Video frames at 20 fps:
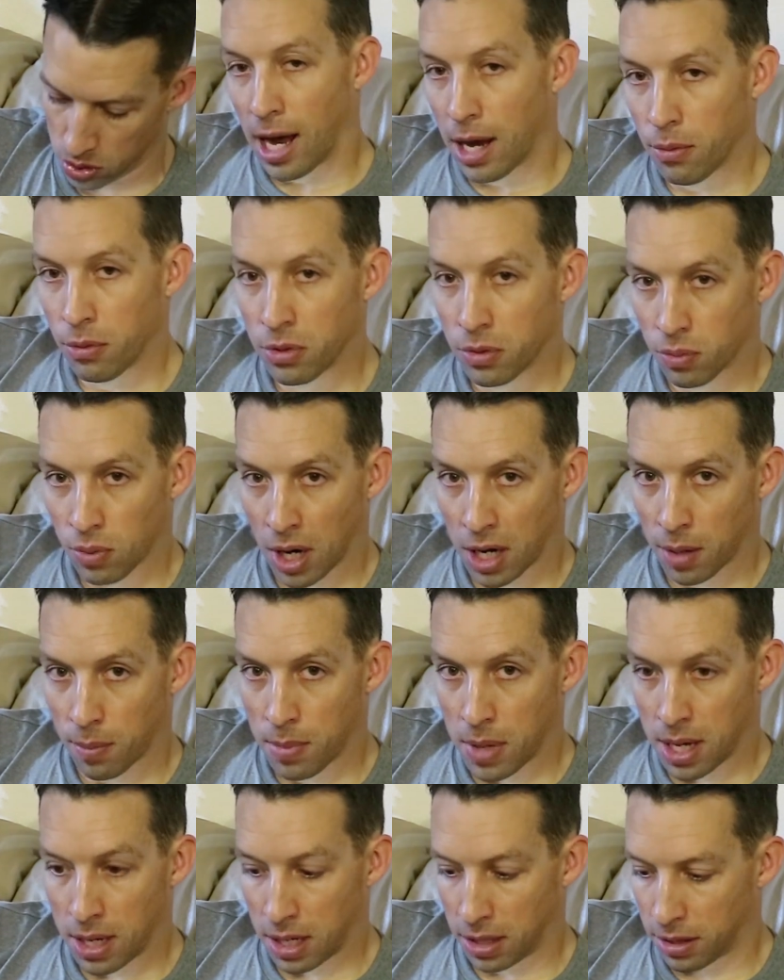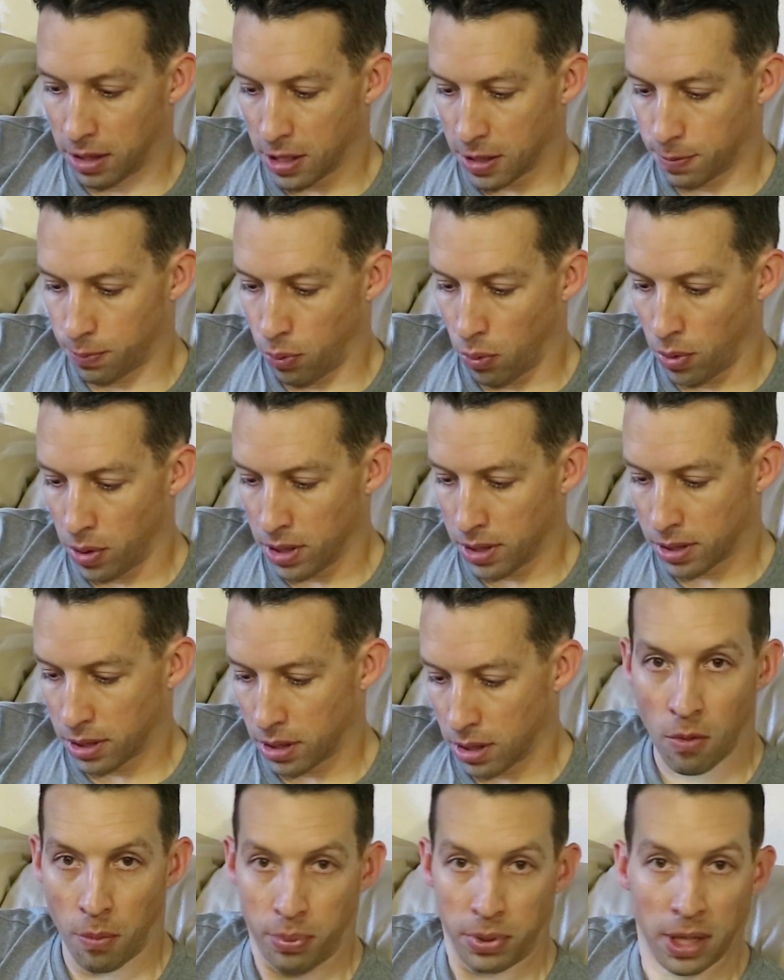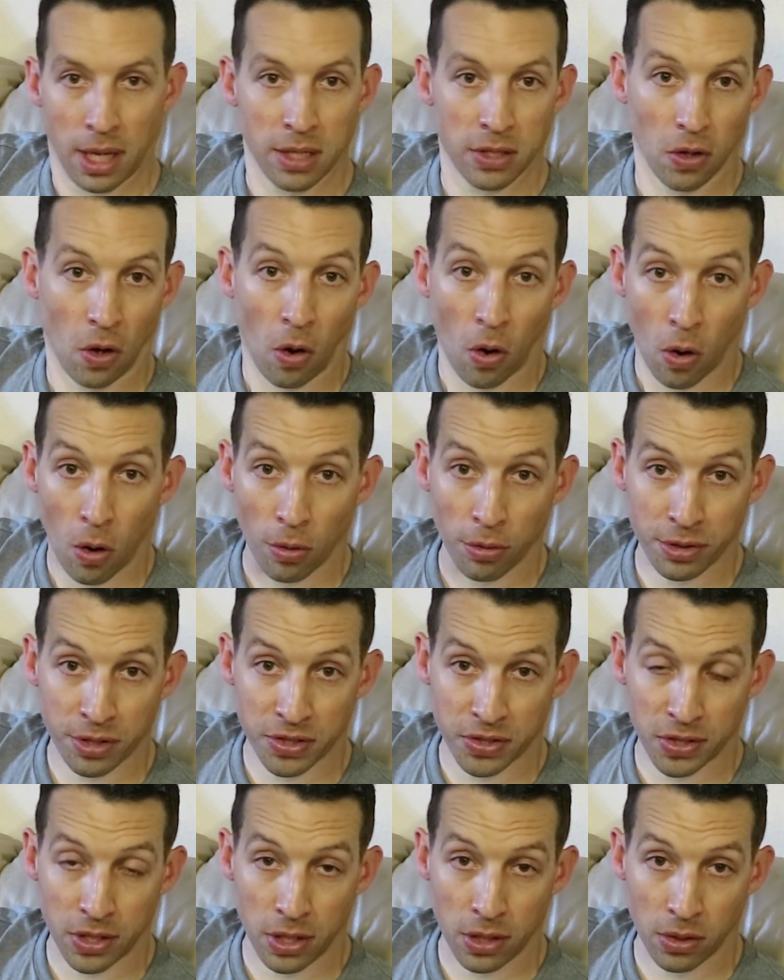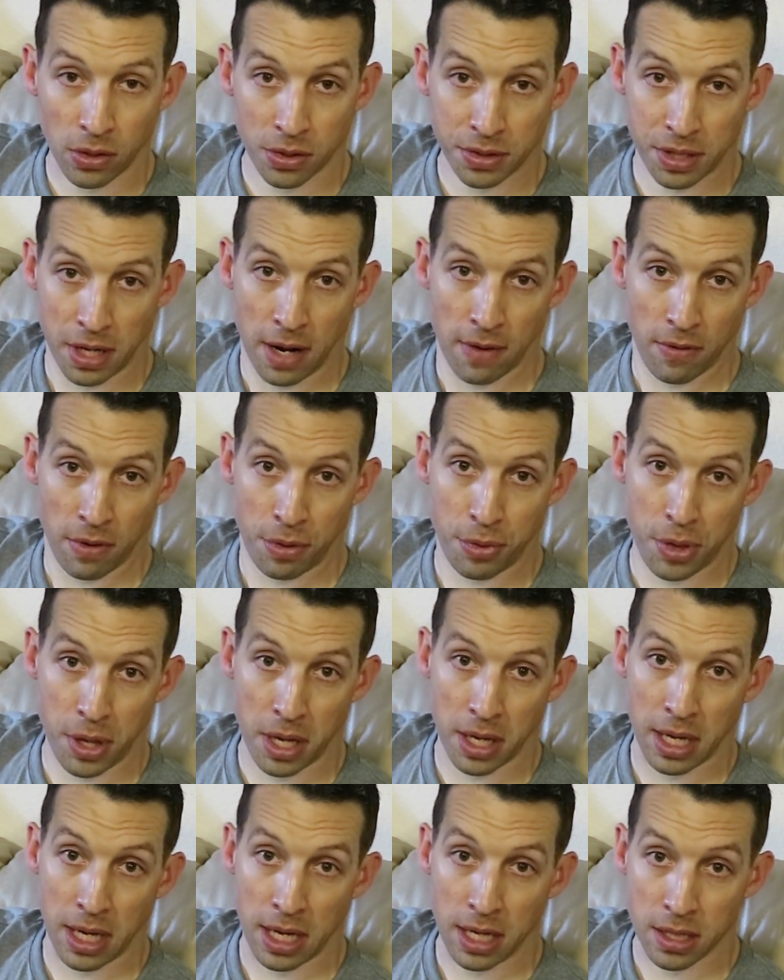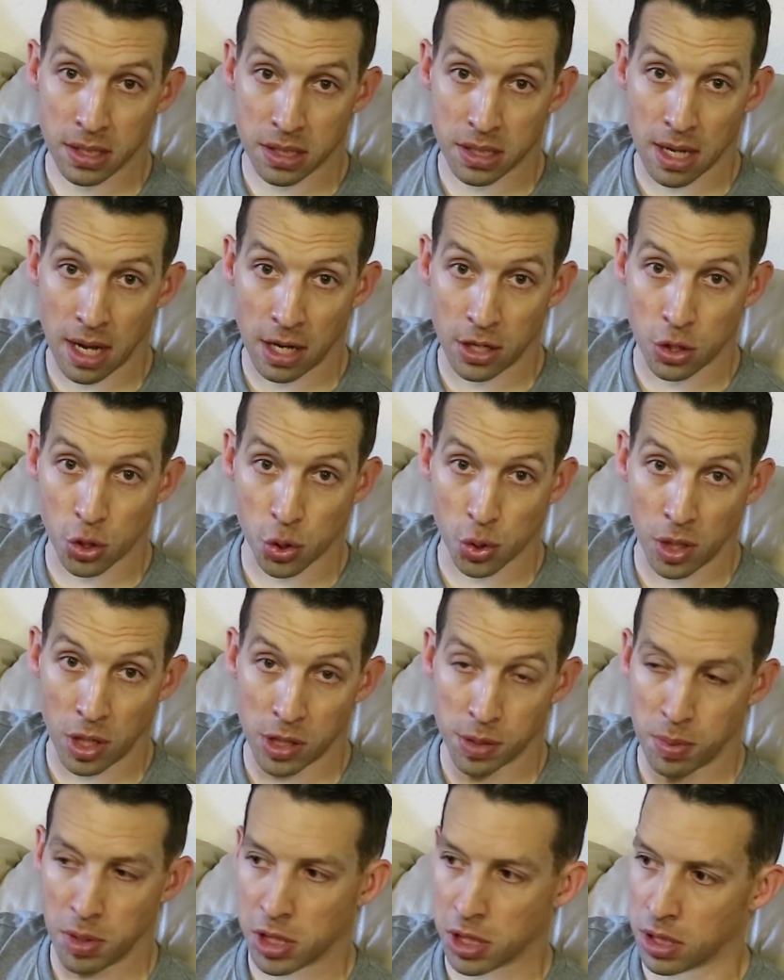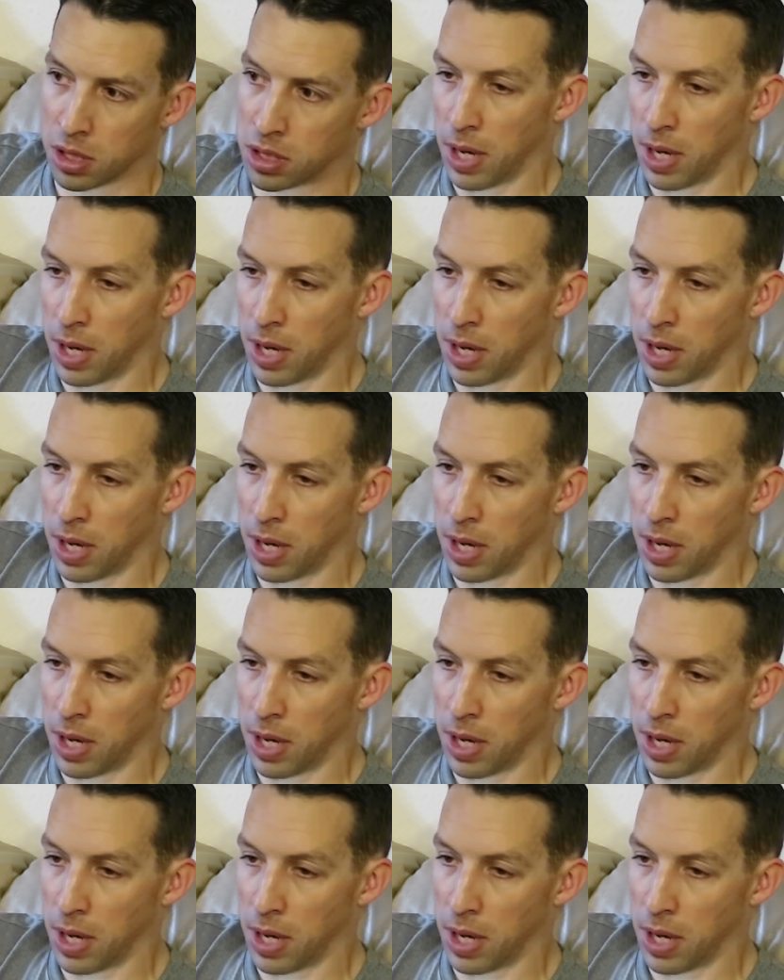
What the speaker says: I would recommend at this point, replace all the seals and everything inside your transmission.